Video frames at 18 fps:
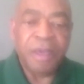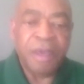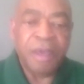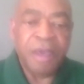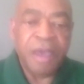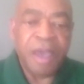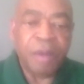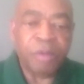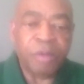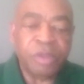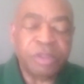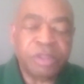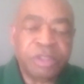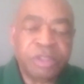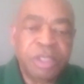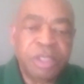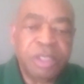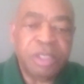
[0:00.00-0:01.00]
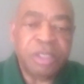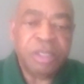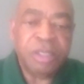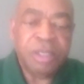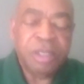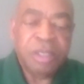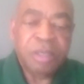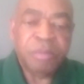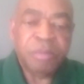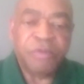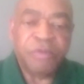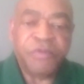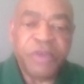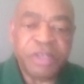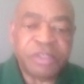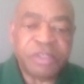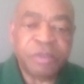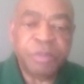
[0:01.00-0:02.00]
I was the
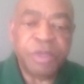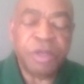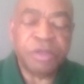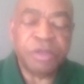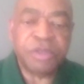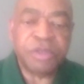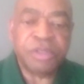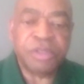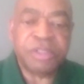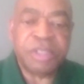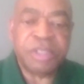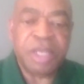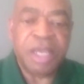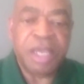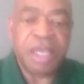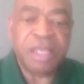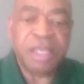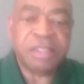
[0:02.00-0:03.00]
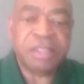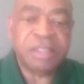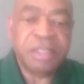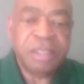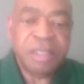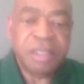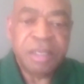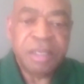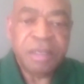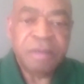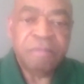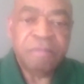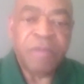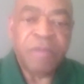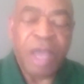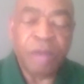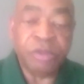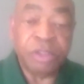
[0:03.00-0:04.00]
professor of military science.
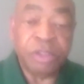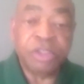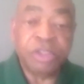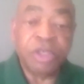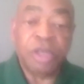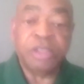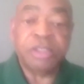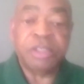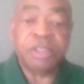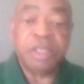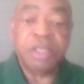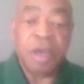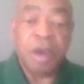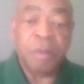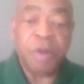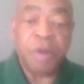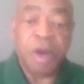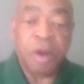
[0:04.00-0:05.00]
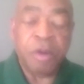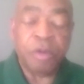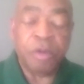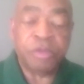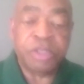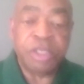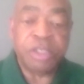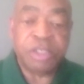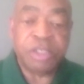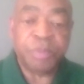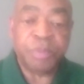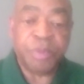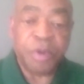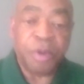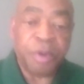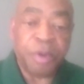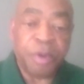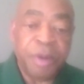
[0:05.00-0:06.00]
I was in charge of the Army ROTC
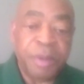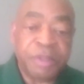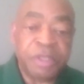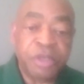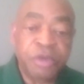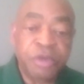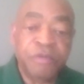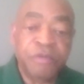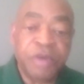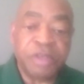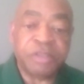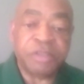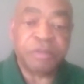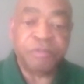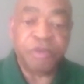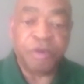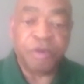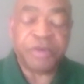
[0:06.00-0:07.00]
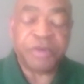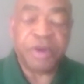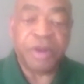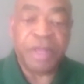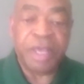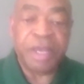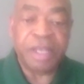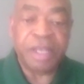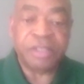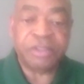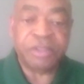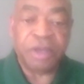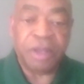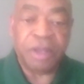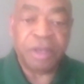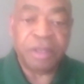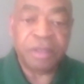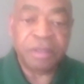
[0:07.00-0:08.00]
program at the University of North Carolina at
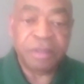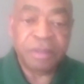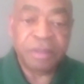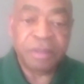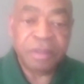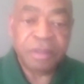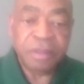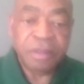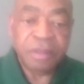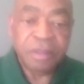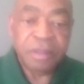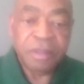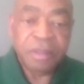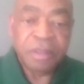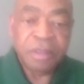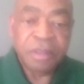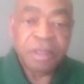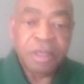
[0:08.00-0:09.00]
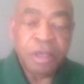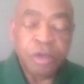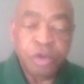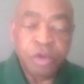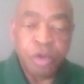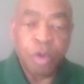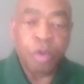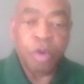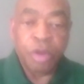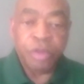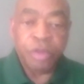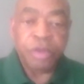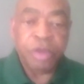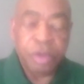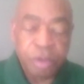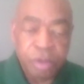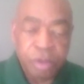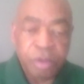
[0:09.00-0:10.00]
Charlotte. No
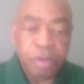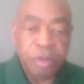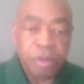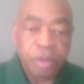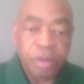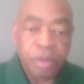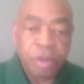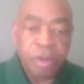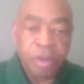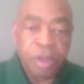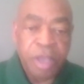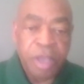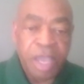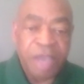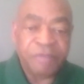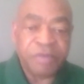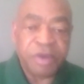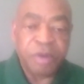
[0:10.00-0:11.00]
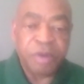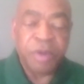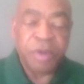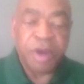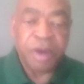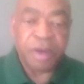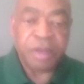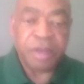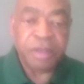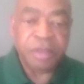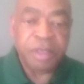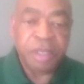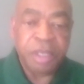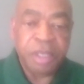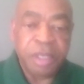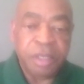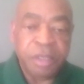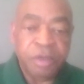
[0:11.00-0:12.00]
other African American
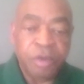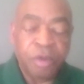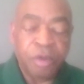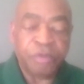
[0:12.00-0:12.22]
in the North